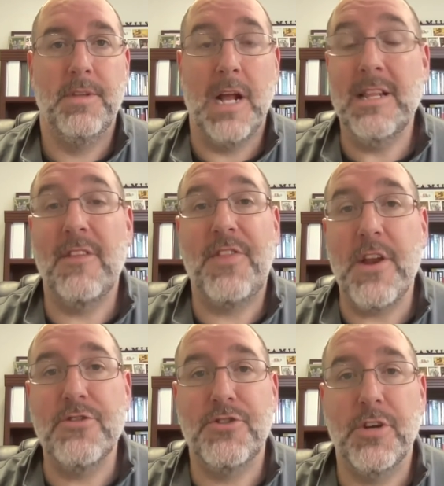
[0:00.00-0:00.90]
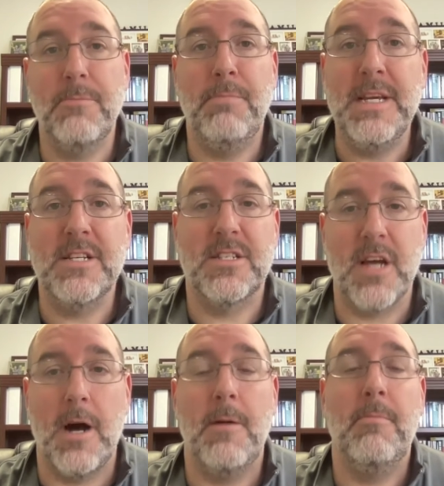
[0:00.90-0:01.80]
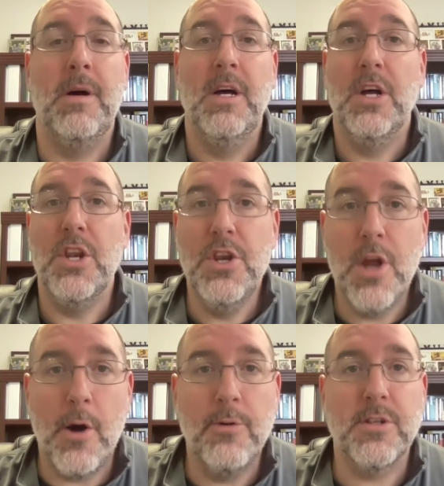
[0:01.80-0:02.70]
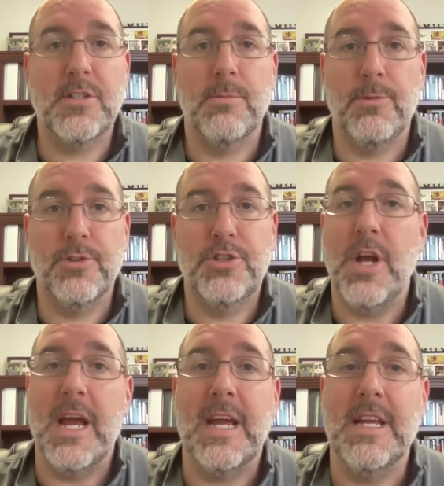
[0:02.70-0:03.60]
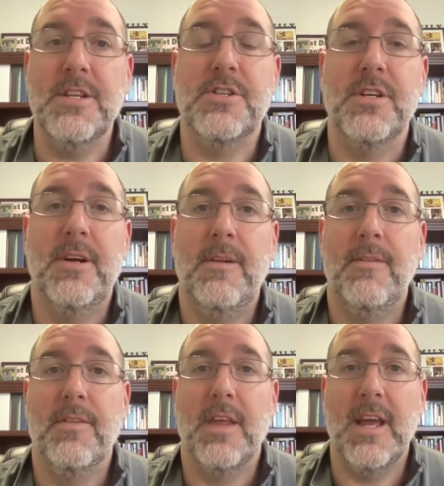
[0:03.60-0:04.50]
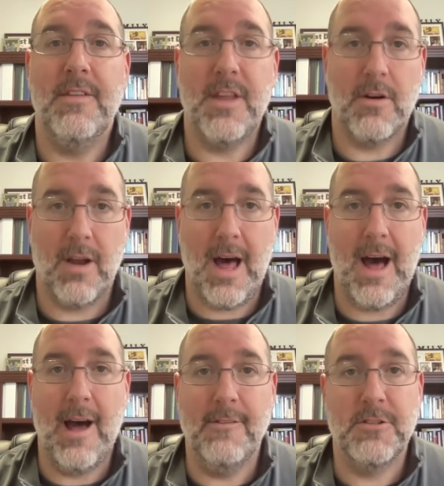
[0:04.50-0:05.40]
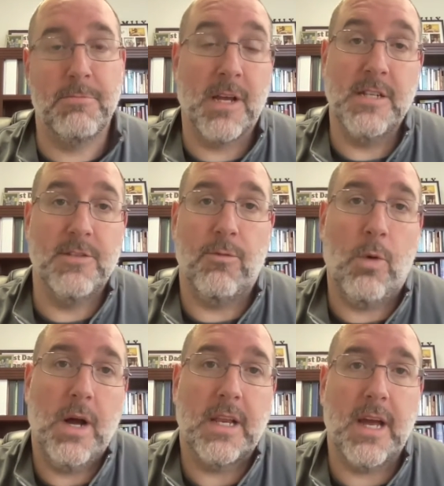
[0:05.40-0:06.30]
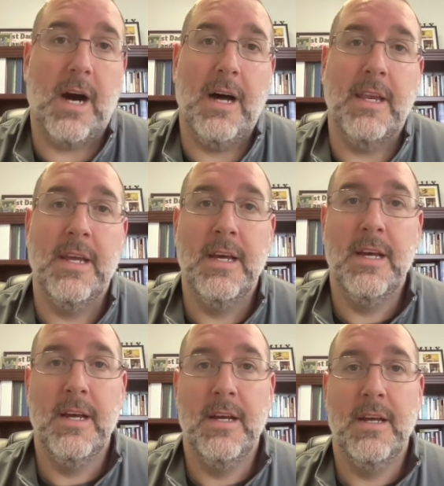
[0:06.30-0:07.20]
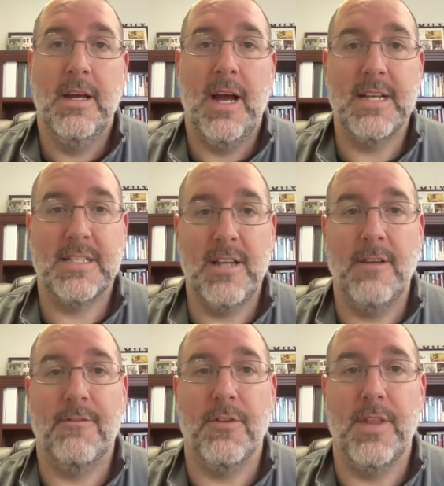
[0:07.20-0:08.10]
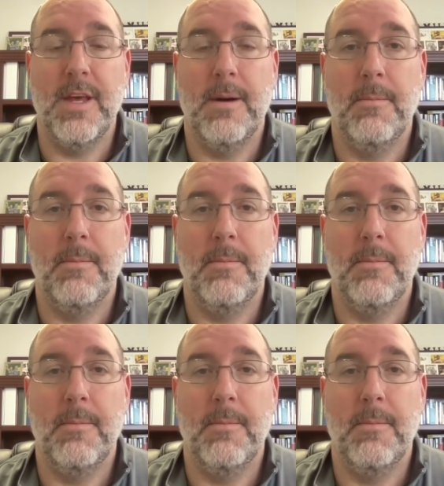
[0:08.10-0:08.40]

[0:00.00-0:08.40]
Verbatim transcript: and that there should be some noticeable change in their lives because of what God has done for them.